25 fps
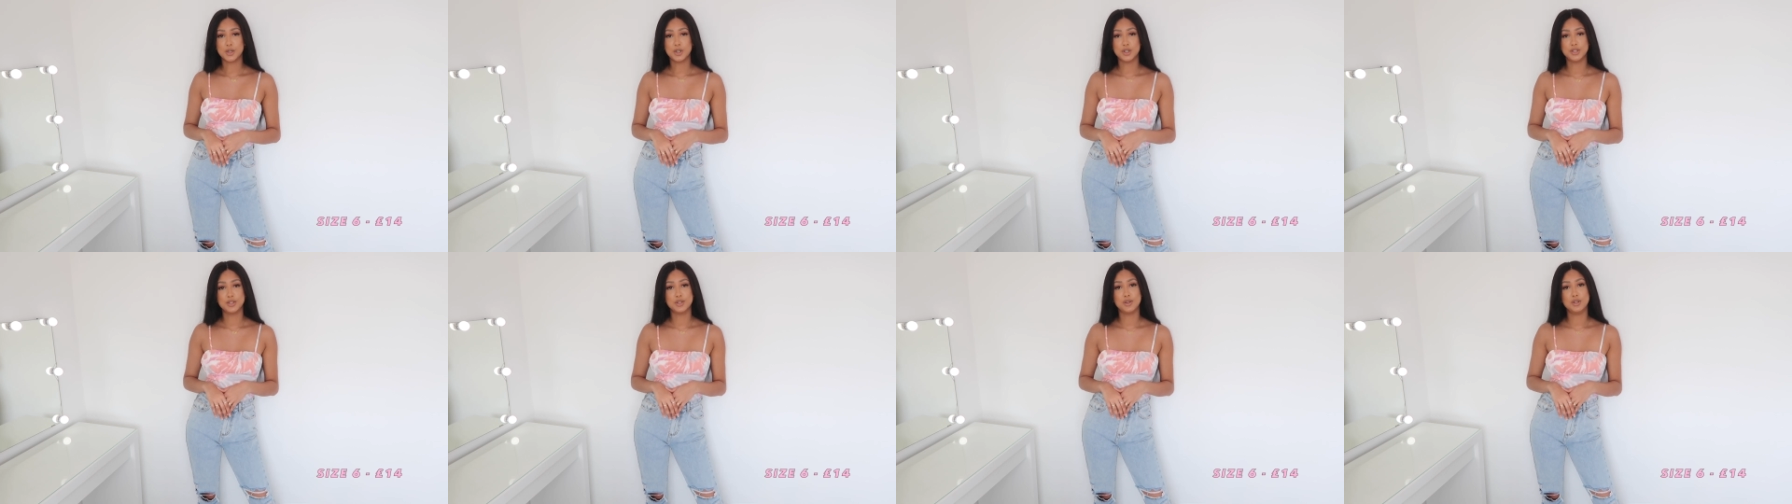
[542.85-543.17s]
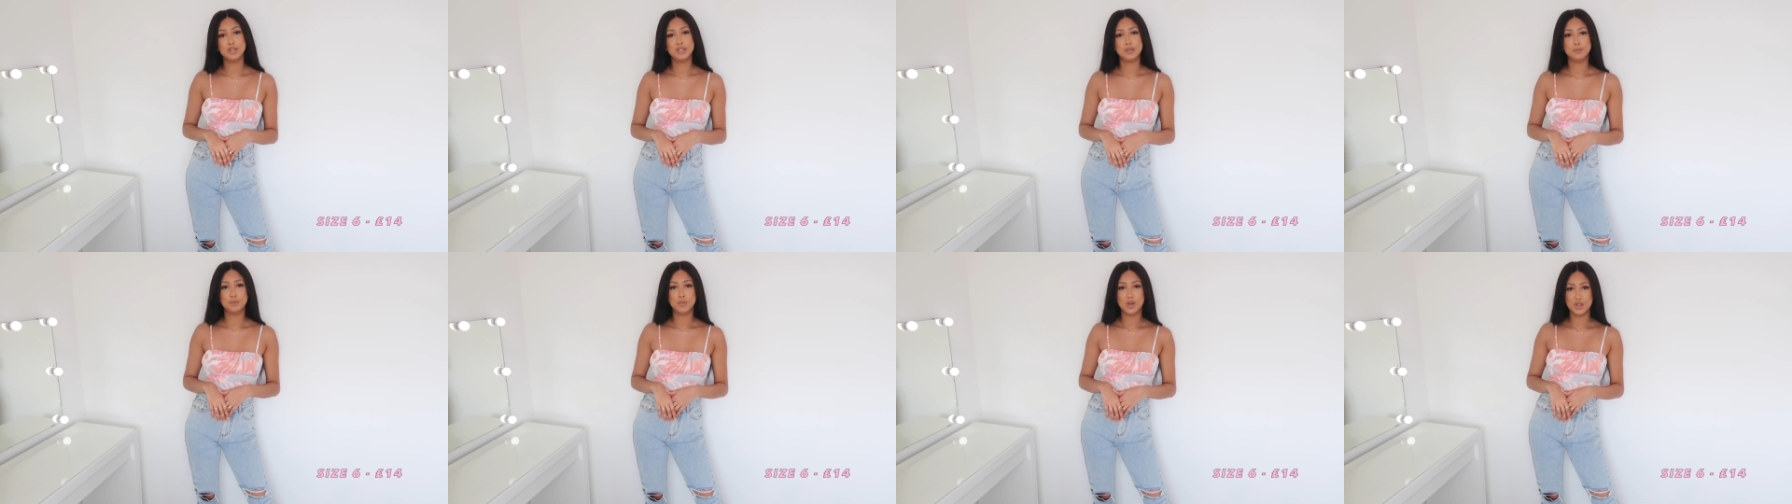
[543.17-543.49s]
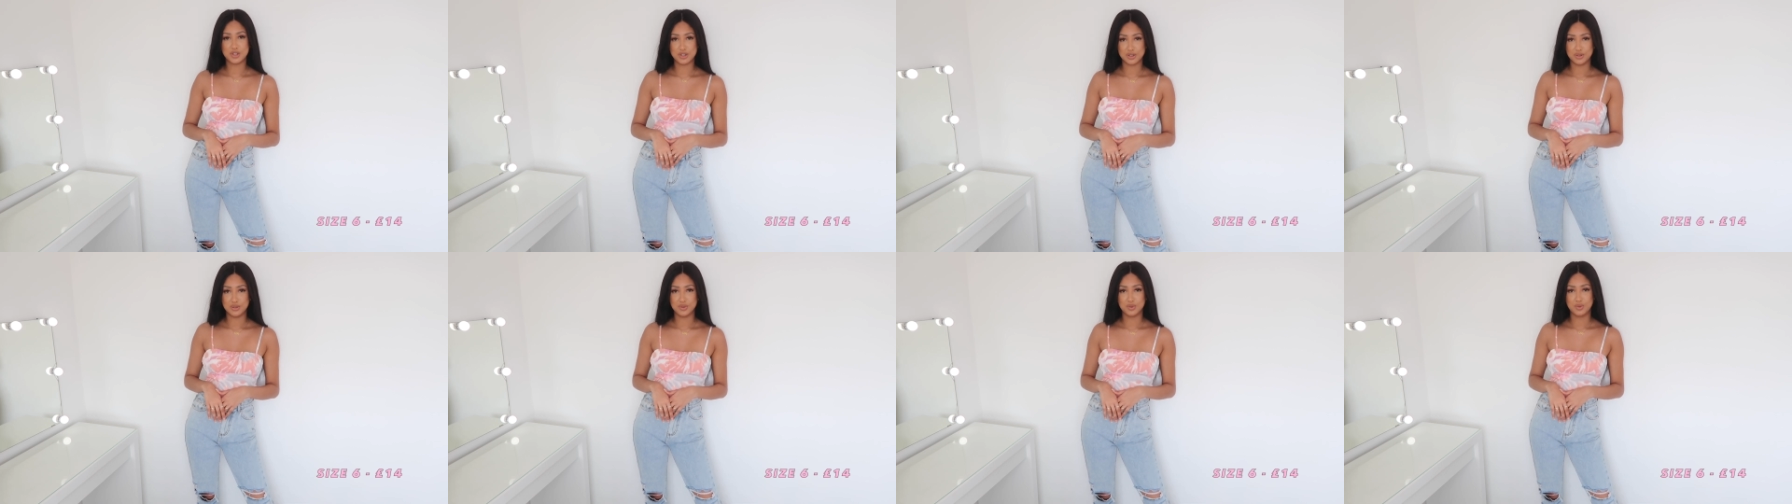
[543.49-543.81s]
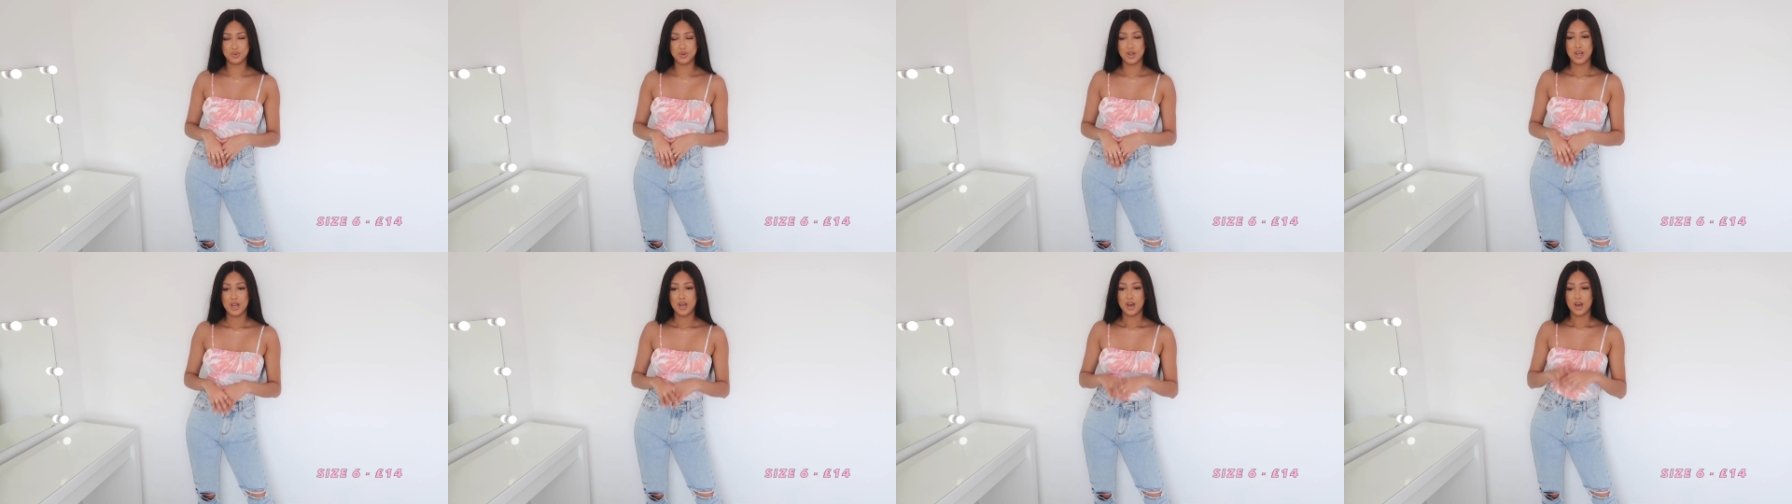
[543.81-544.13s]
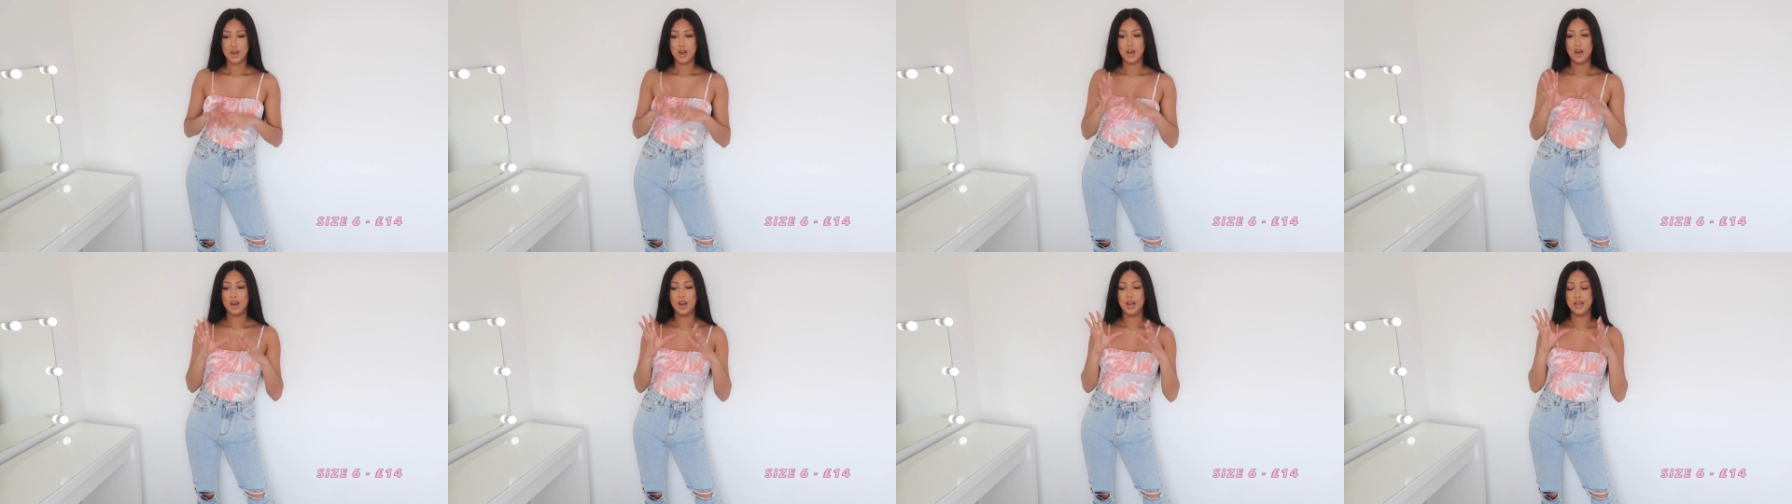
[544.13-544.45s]
because on the model,
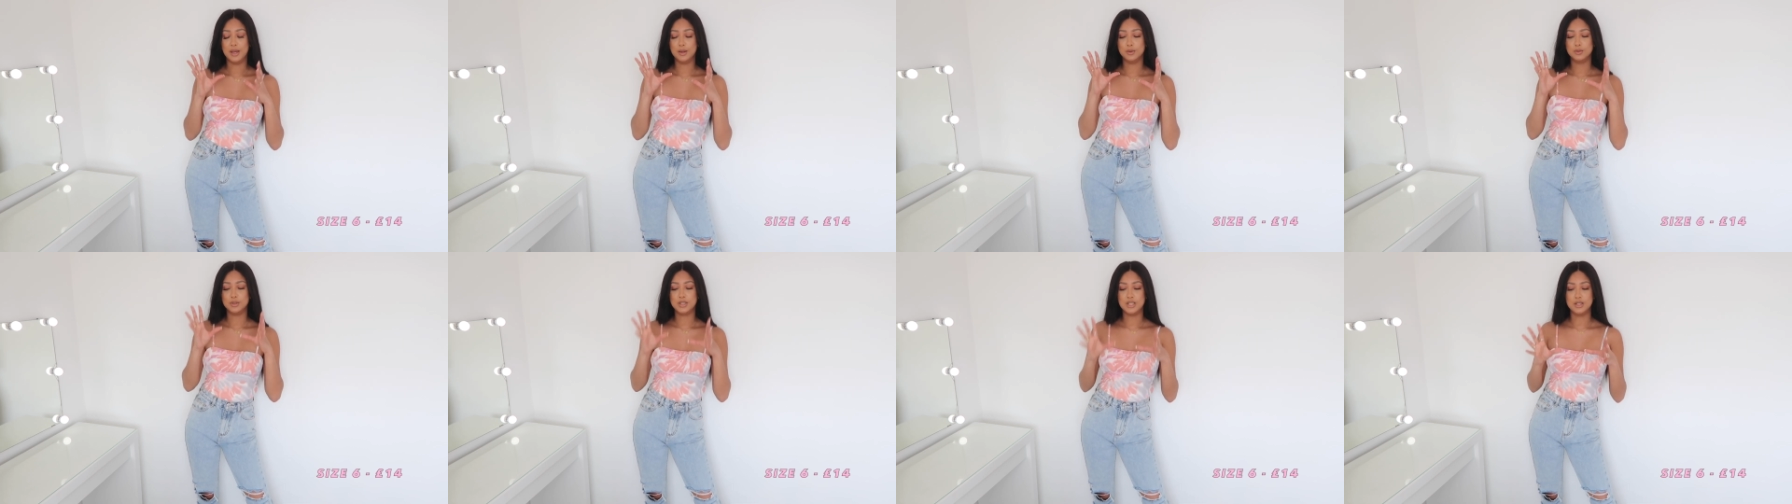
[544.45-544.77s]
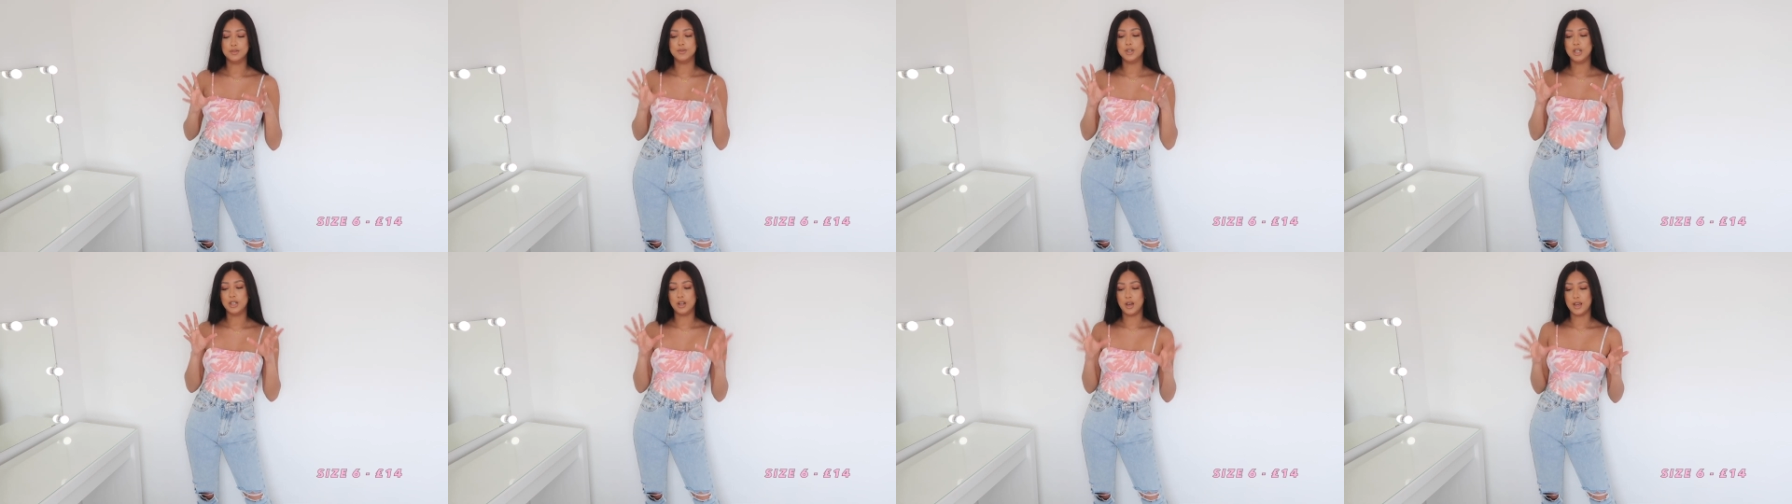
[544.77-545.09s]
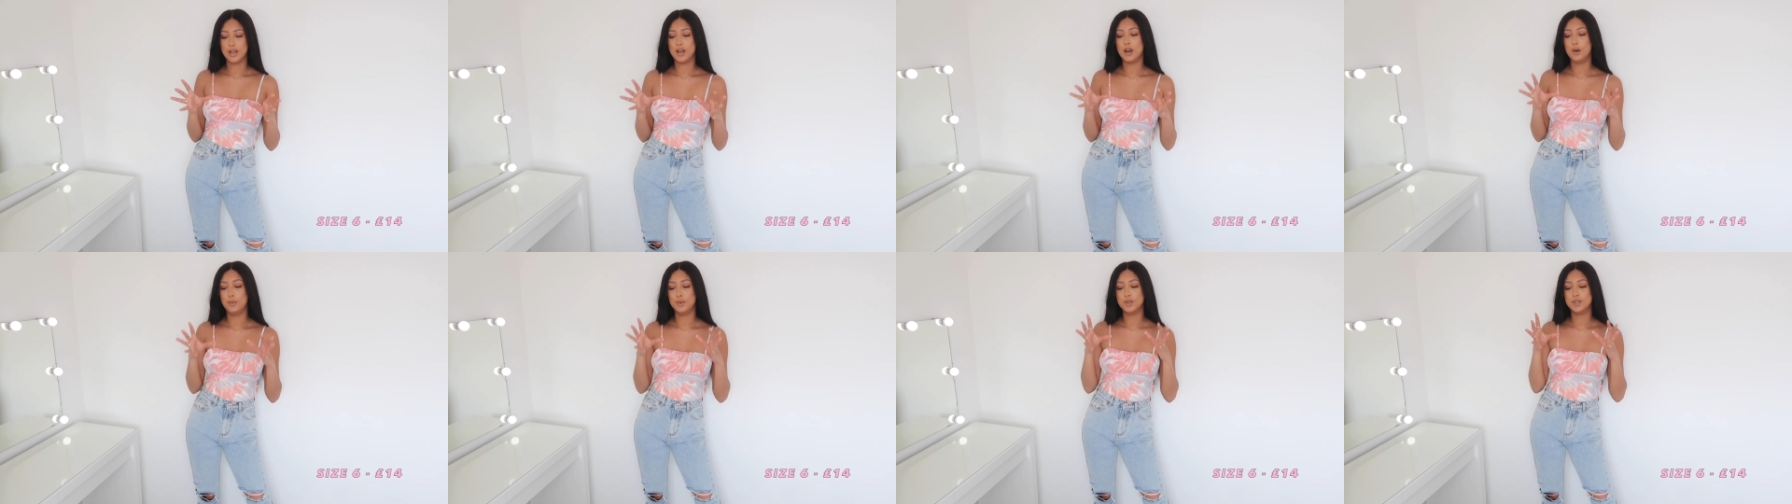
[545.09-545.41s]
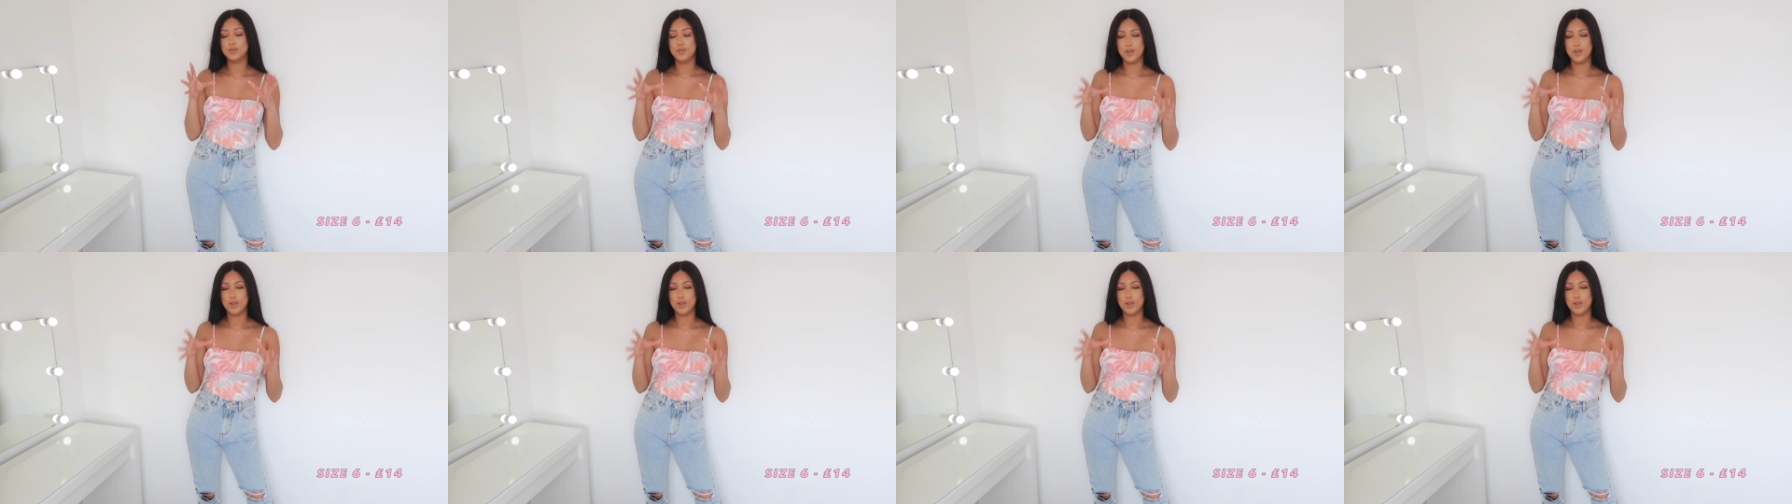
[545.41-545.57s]
I didn't really like how it was